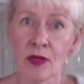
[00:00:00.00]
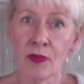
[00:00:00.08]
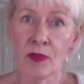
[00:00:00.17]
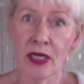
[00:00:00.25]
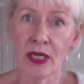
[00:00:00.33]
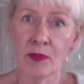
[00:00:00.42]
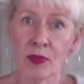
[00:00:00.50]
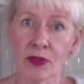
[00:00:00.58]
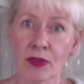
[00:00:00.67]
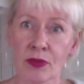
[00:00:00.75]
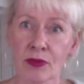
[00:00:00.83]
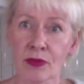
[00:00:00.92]
be able
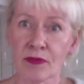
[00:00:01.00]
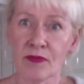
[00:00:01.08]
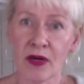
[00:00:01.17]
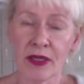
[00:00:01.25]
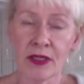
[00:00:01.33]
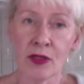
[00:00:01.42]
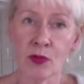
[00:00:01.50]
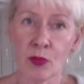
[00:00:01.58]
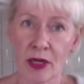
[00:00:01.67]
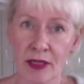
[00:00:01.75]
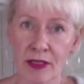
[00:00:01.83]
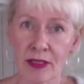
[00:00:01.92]
to find new
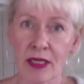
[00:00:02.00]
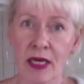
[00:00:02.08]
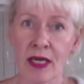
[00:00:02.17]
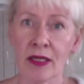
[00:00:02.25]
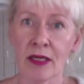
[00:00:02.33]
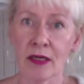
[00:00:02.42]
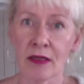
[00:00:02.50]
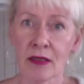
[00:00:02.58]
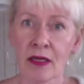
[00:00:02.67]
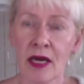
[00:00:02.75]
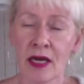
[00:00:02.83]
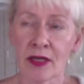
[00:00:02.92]
ways, and
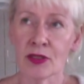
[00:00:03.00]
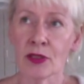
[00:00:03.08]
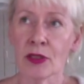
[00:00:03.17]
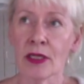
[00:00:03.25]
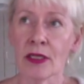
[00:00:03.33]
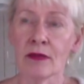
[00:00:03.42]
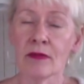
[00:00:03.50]
actually